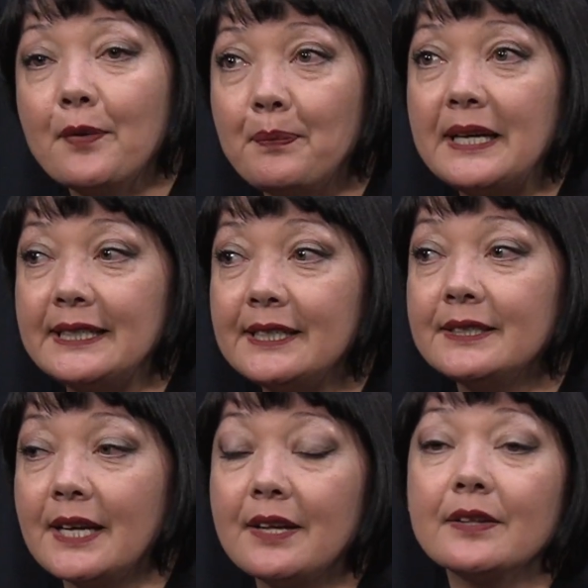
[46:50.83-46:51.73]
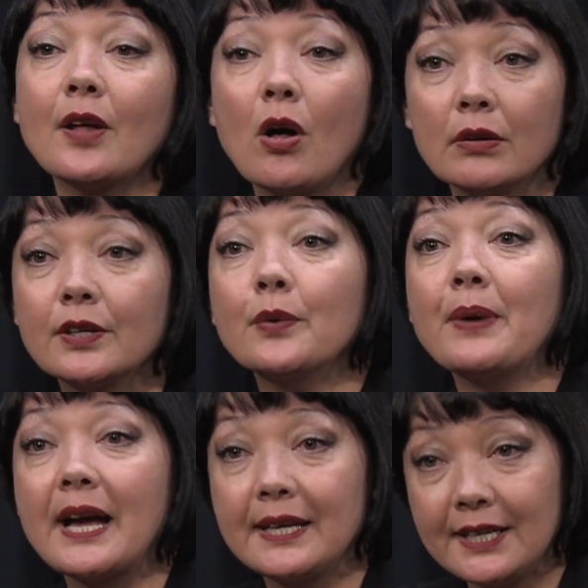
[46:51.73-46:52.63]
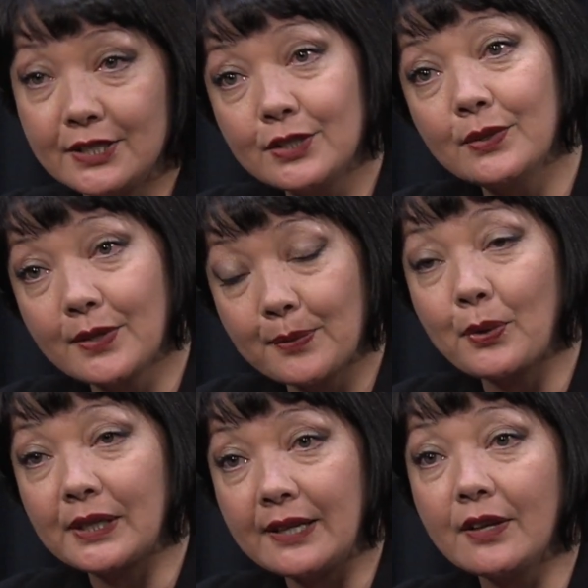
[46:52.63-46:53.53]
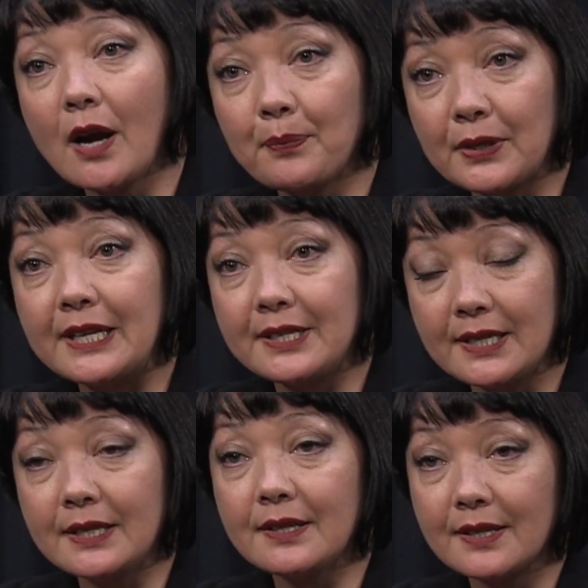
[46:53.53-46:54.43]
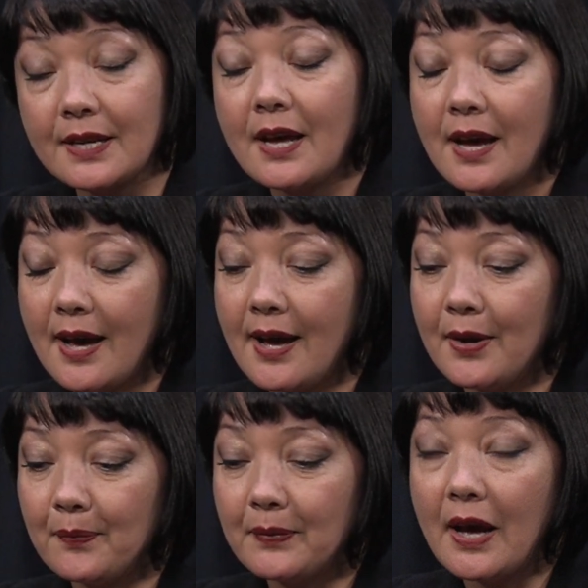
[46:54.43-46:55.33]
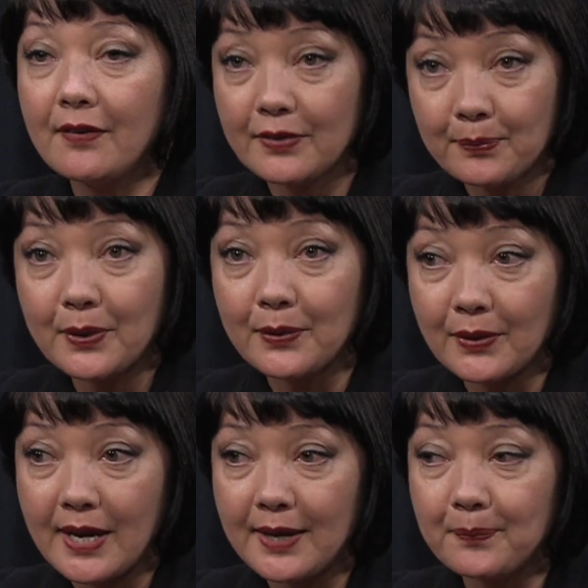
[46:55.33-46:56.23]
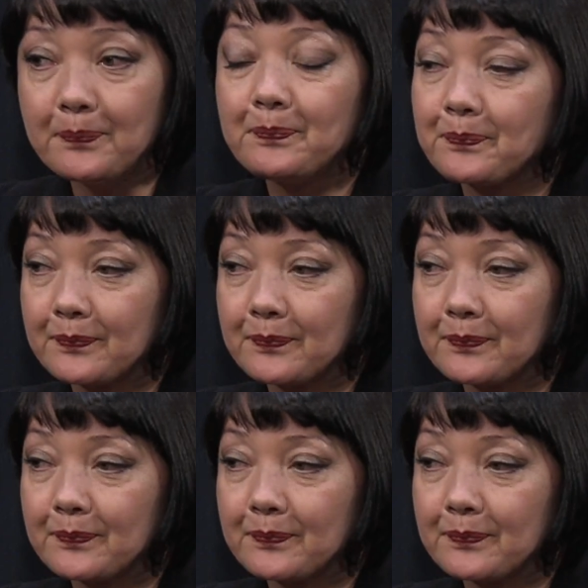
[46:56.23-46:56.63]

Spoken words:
but it does all go back into supporting the operations of the program.